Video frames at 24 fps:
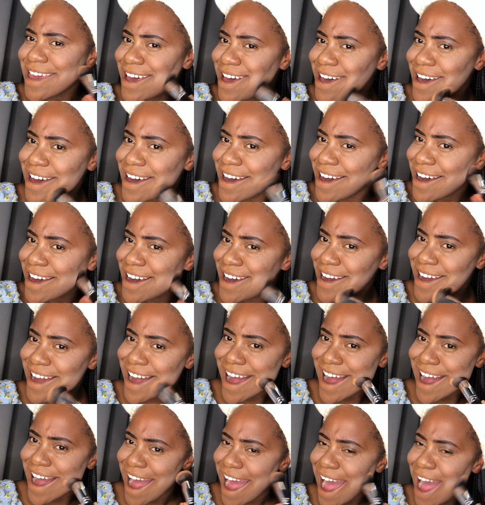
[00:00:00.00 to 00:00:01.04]

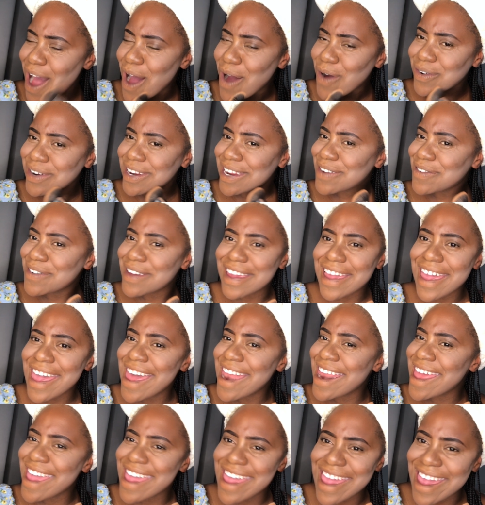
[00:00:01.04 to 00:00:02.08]
How did we
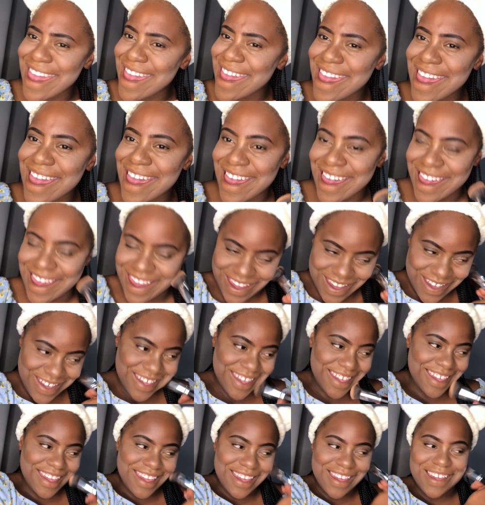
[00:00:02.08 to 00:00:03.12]
get
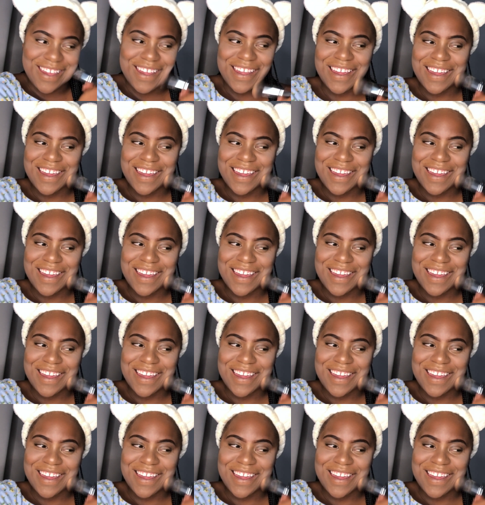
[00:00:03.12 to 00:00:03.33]
here?